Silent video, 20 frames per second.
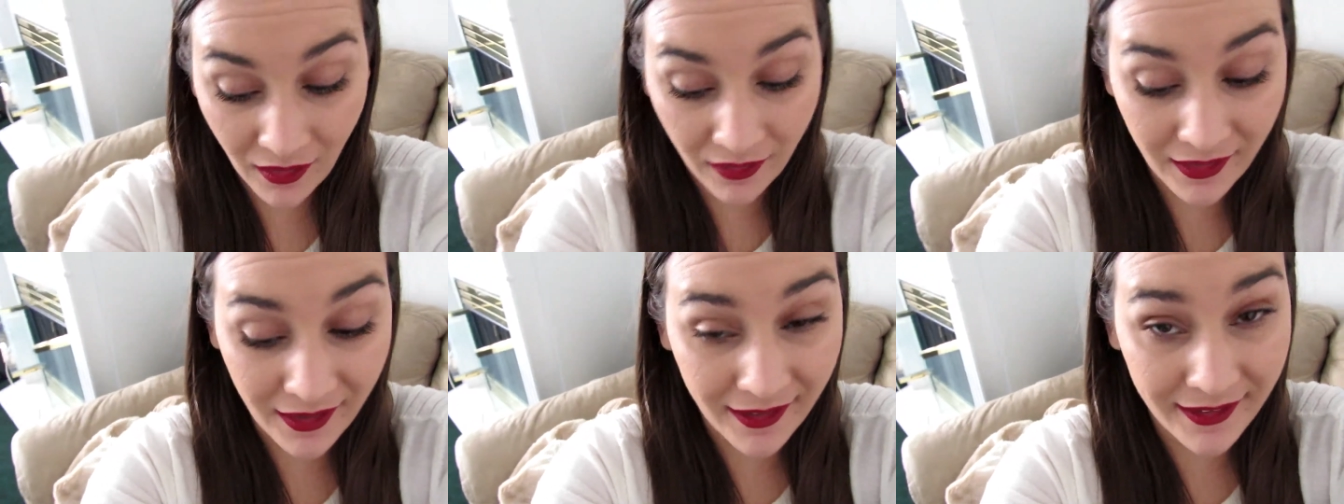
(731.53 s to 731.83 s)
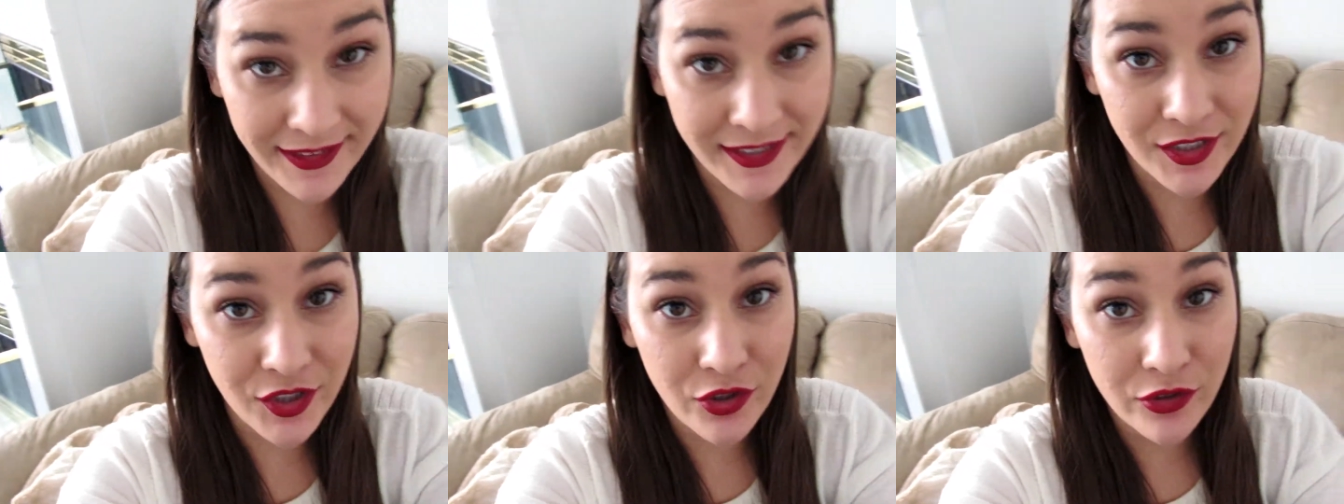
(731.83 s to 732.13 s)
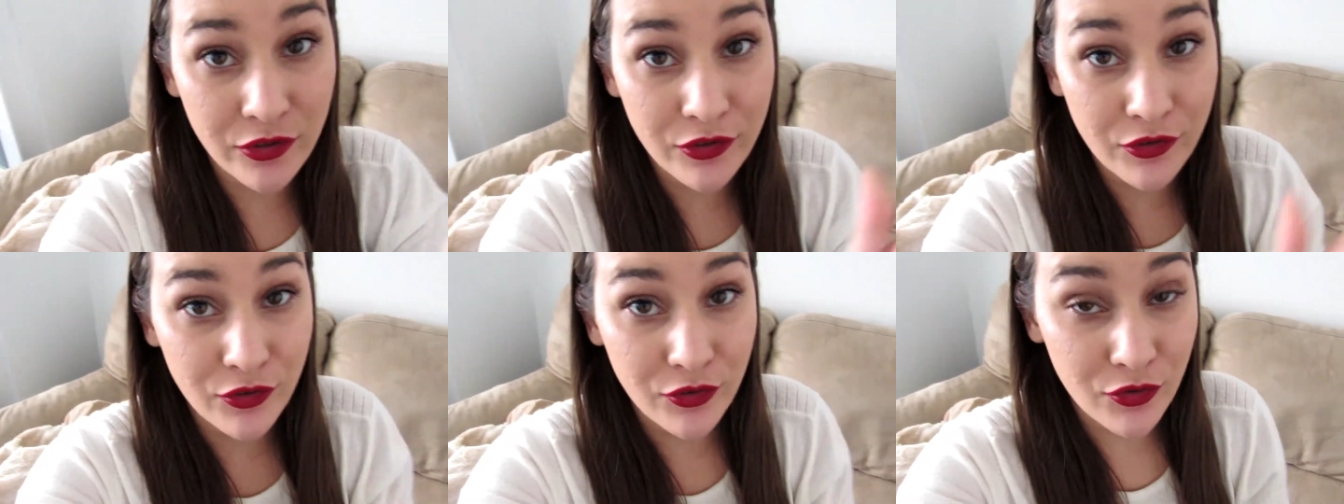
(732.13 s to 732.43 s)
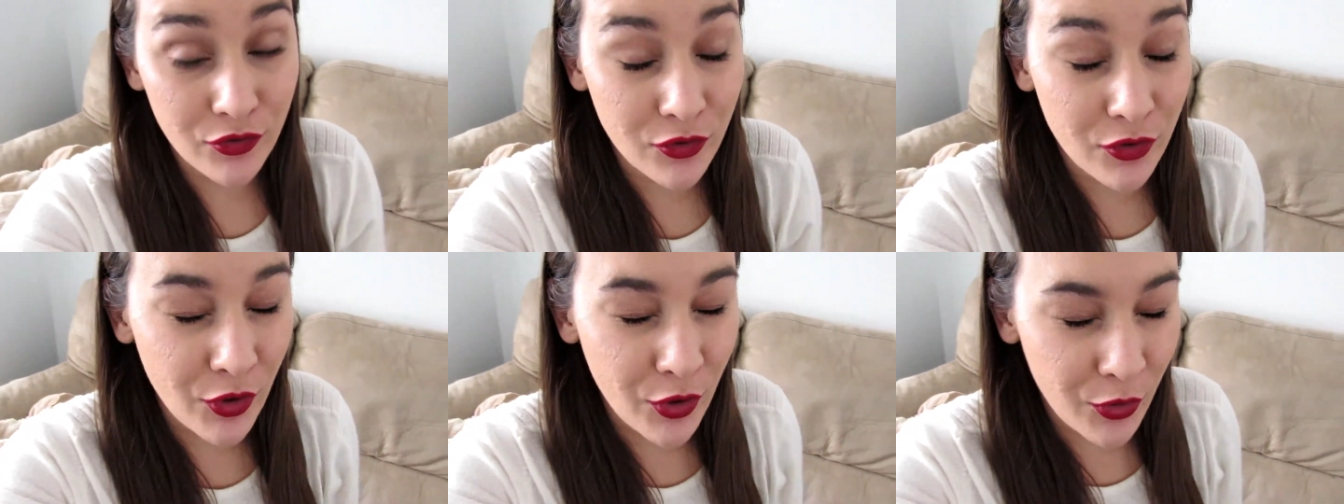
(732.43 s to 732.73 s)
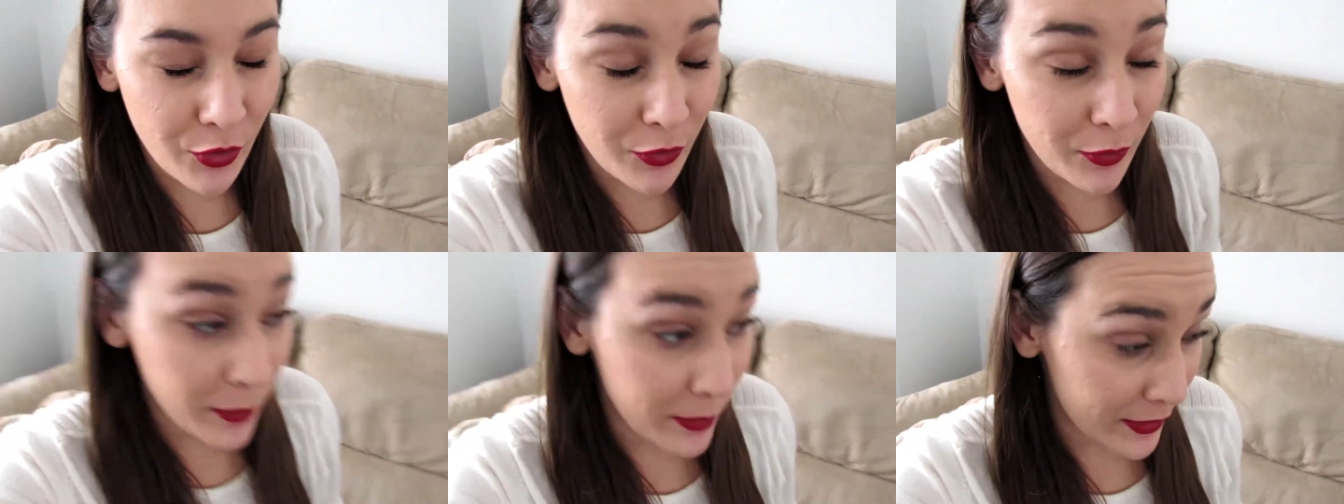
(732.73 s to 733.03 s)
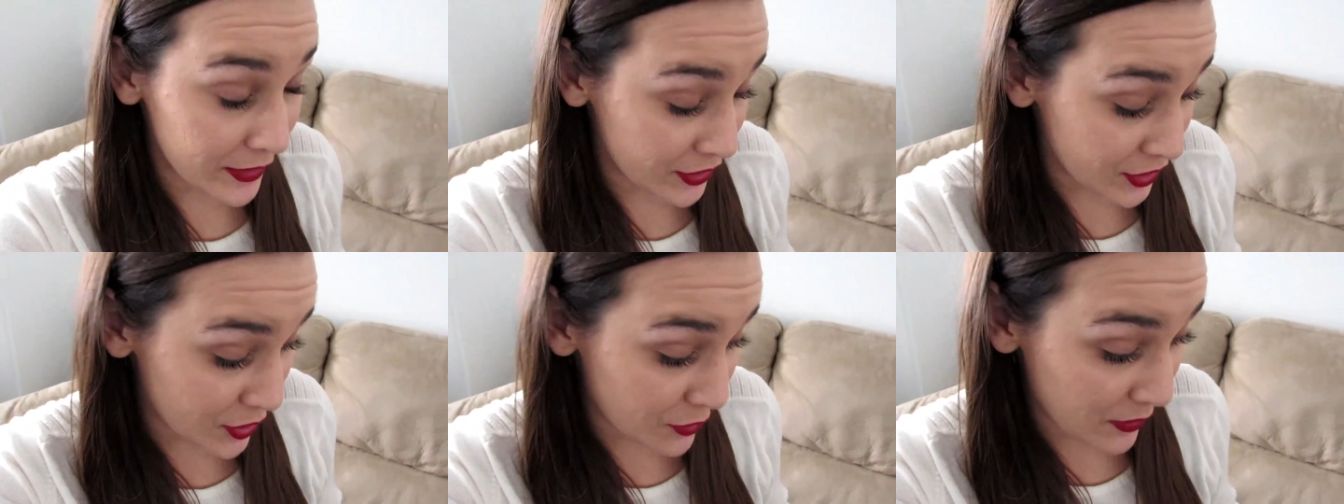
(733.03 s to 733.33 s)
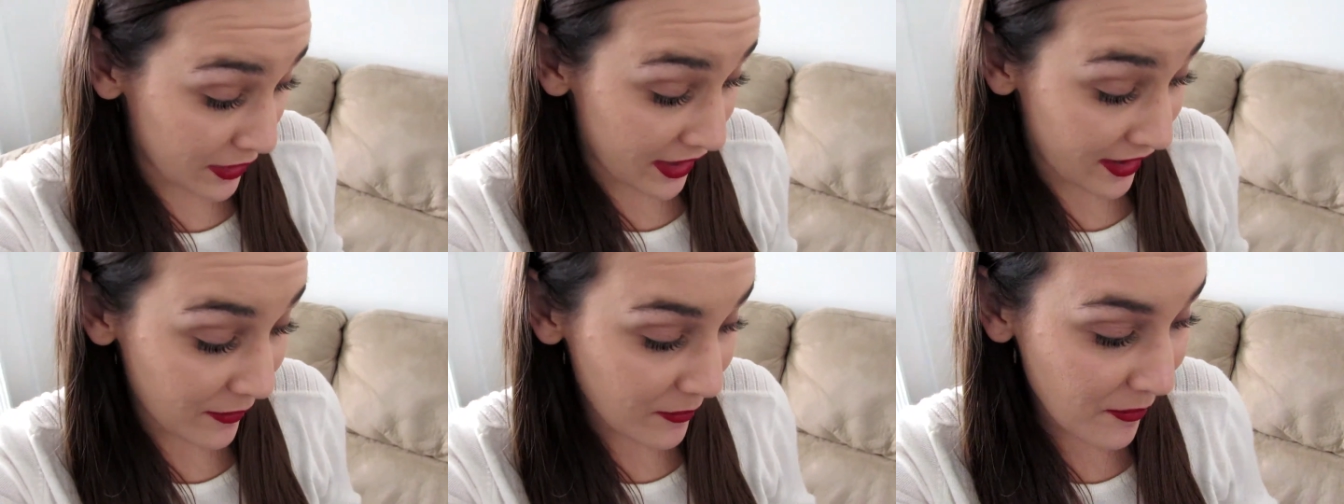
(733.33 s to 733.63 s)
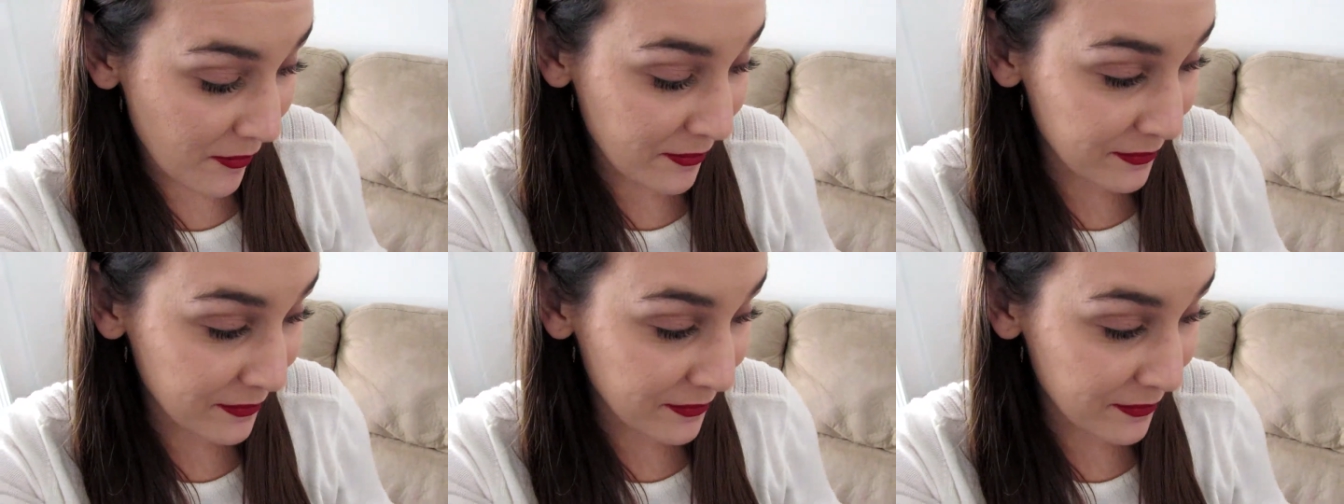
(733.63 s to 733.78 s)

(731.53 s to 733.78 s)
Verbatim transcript: That is super sweet.